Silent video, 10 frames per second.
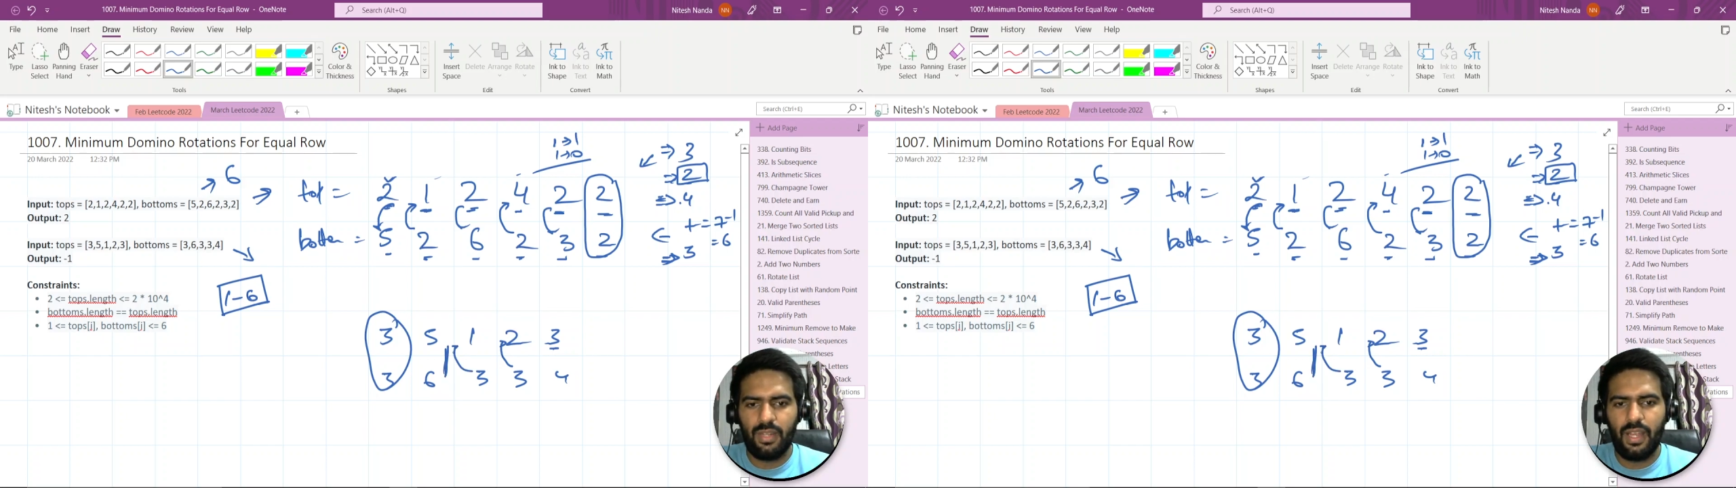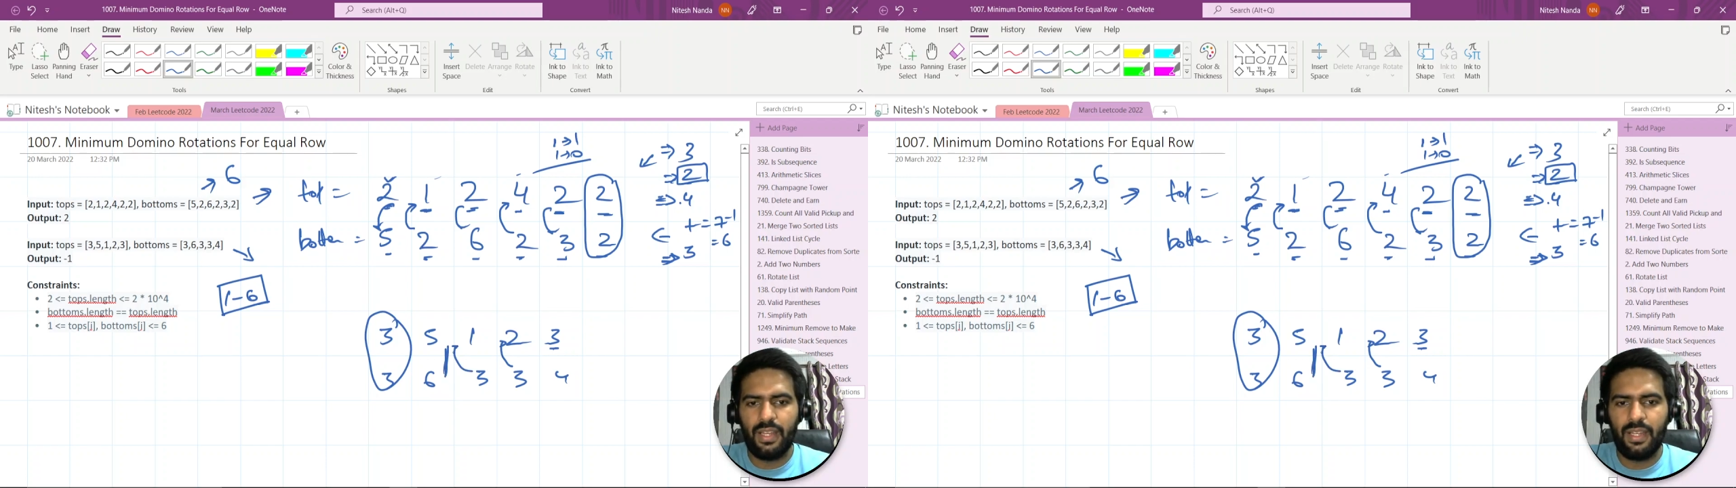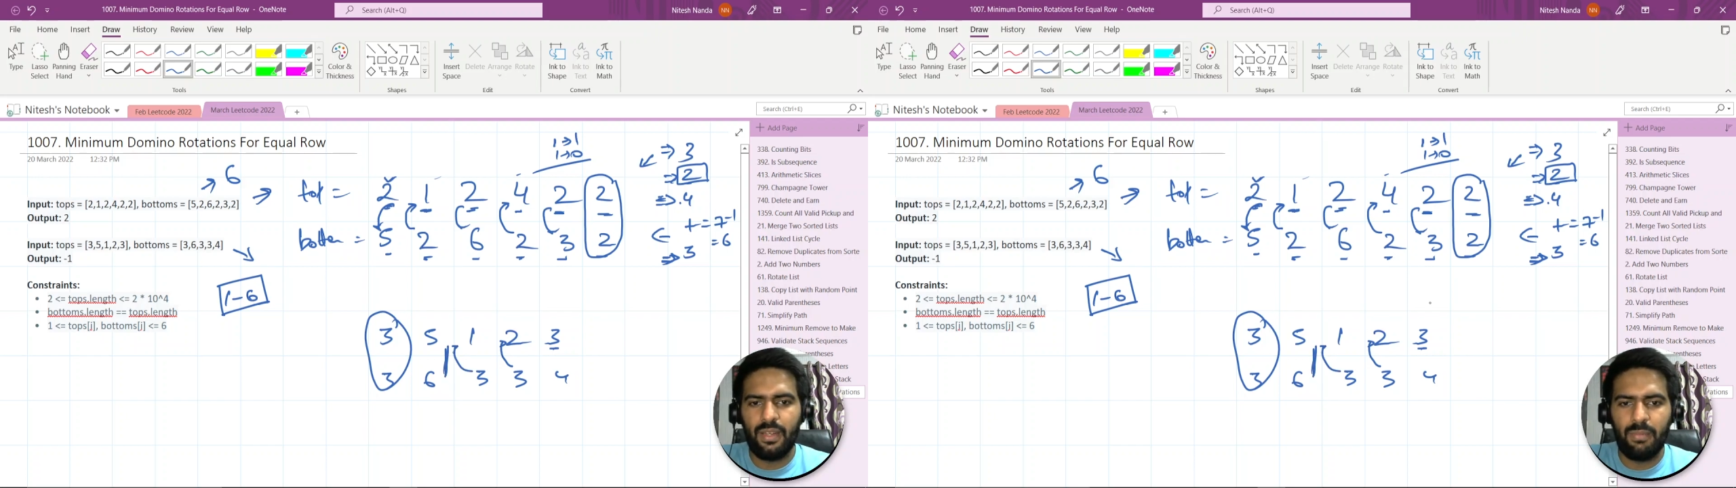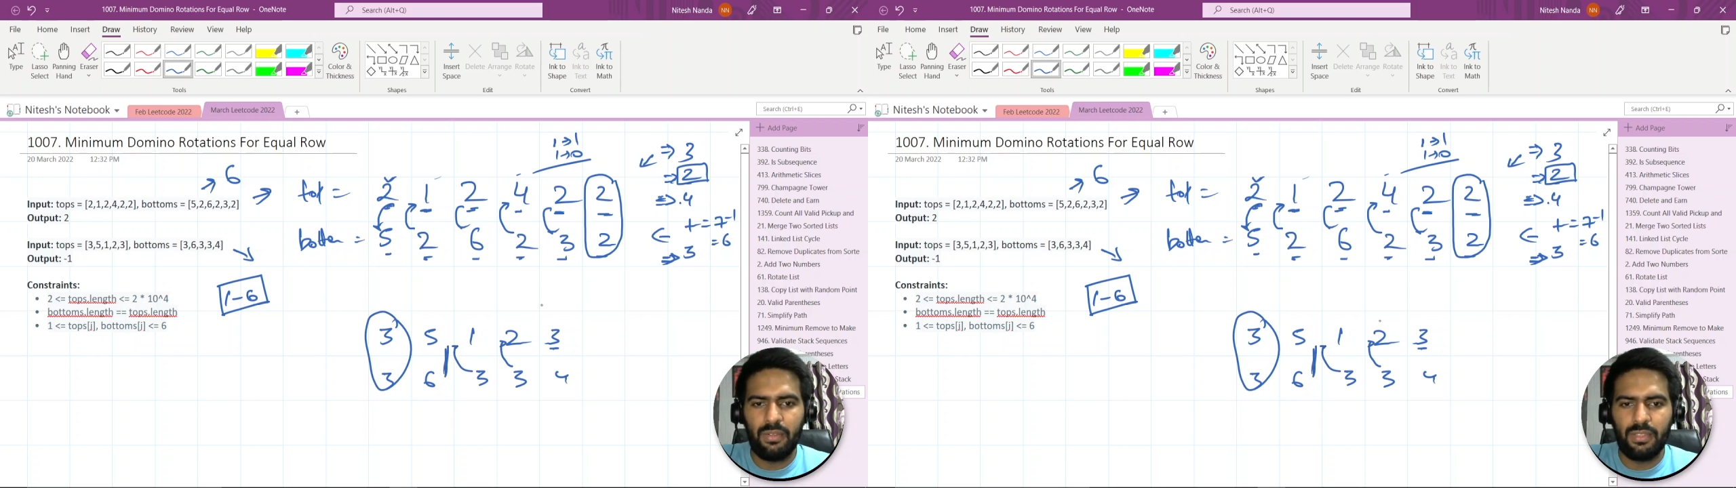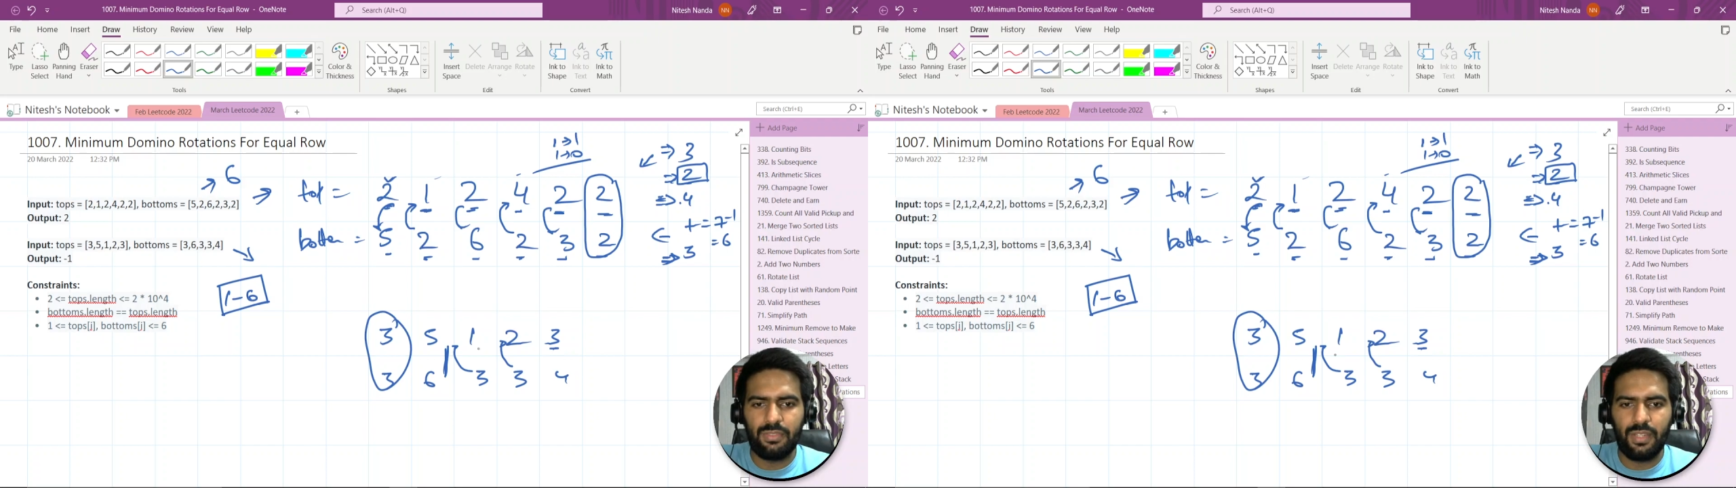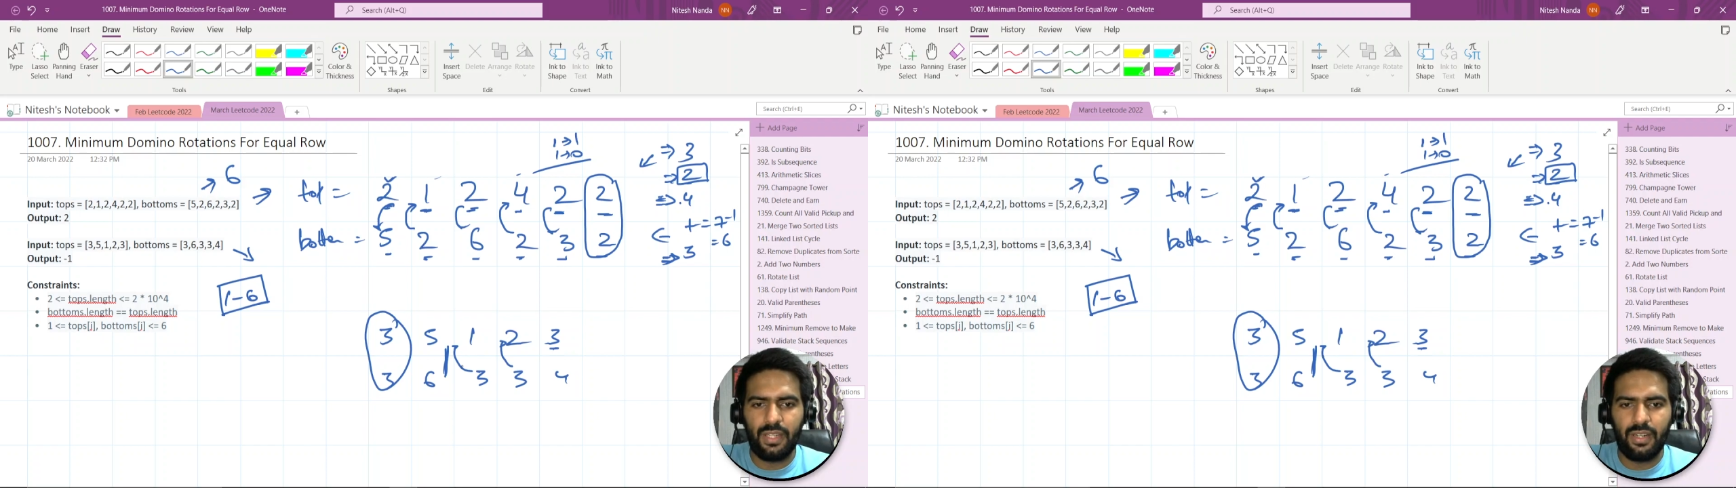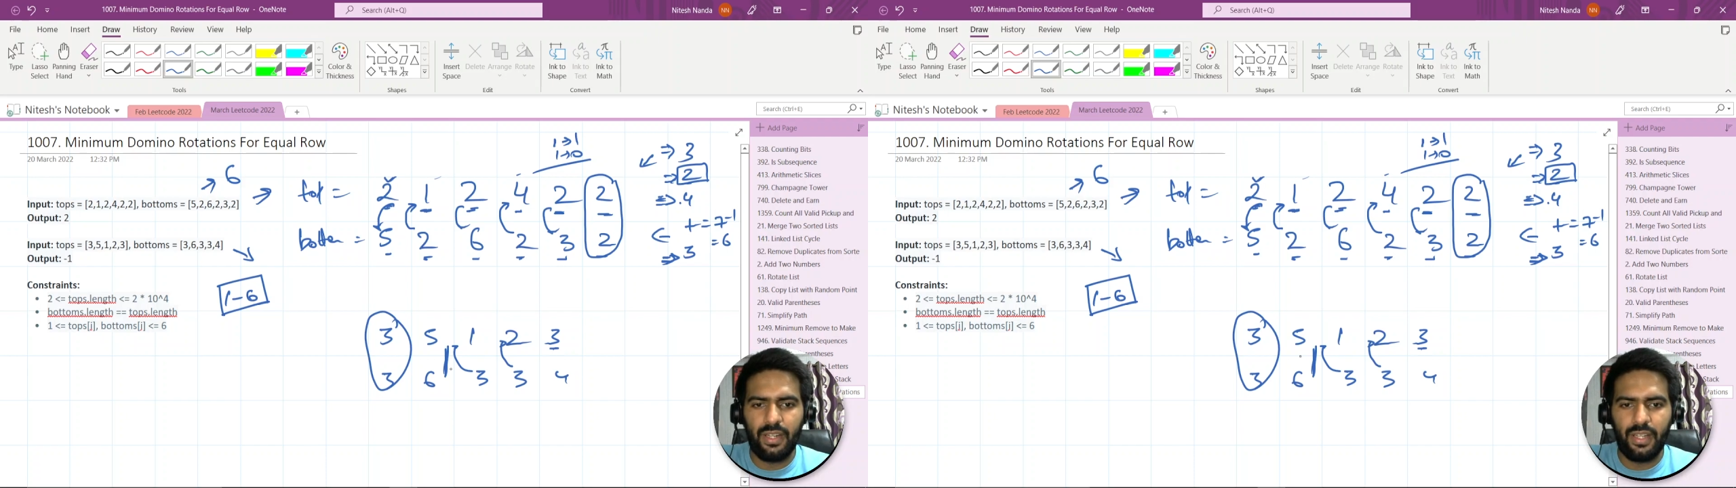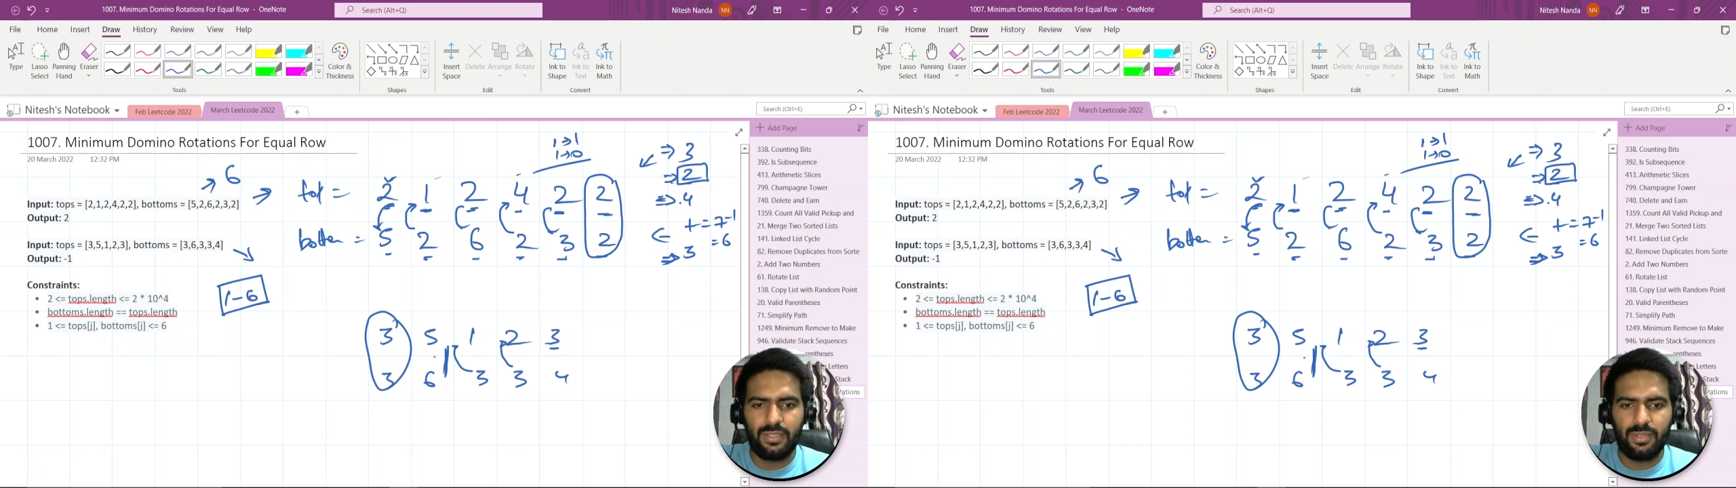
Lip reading: any number which we can't take.